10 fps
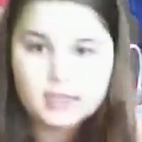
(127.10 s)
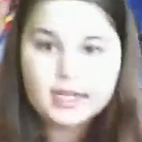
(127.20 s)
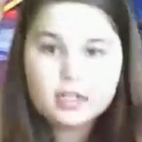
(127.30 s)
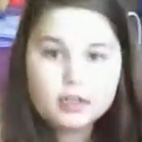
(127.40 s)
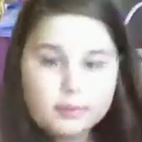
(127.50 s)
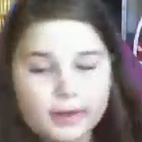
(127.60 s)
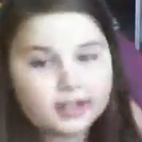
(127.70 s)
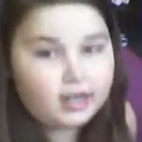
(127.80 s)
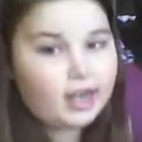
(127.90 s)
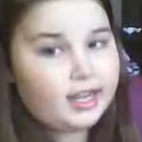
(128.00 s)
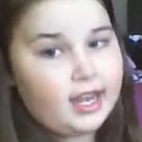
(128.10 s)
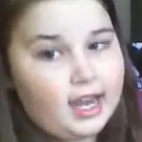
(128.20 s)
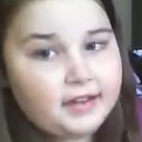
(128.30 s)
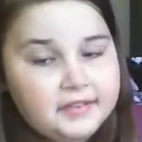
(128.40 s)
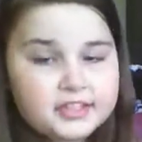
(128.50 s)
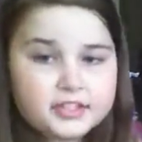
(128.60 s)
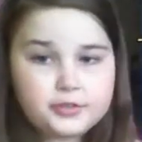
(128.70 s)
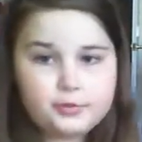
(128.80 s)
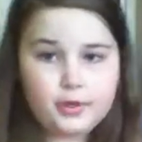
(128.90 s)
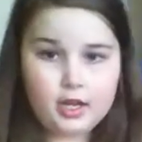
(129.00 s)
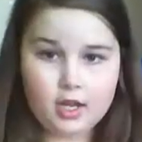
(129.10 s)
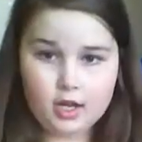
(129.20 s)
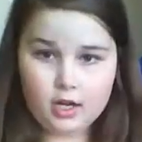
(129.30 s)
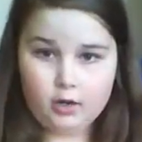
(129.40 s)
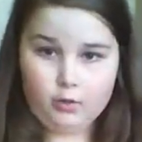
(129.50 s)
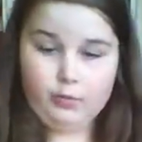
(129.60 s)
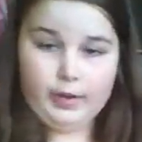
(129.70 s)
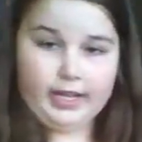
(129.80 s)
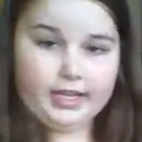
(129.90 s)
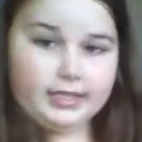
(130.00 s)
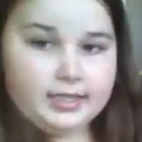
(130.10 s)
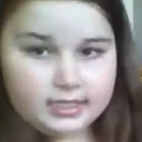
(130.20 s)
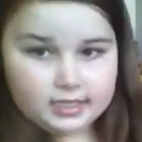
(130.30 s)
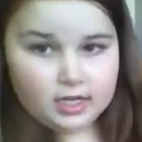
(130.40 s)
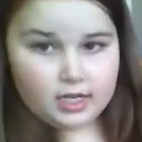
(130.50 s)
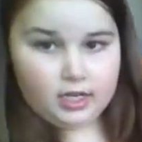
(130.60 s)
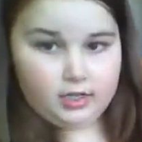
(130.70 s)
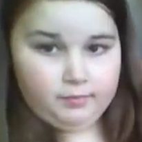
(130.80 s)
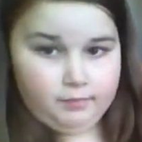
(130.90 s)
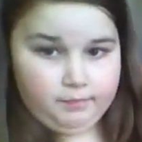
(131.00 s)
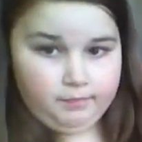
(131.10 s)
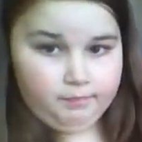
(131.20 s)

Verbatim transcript: later, but I have to wait um,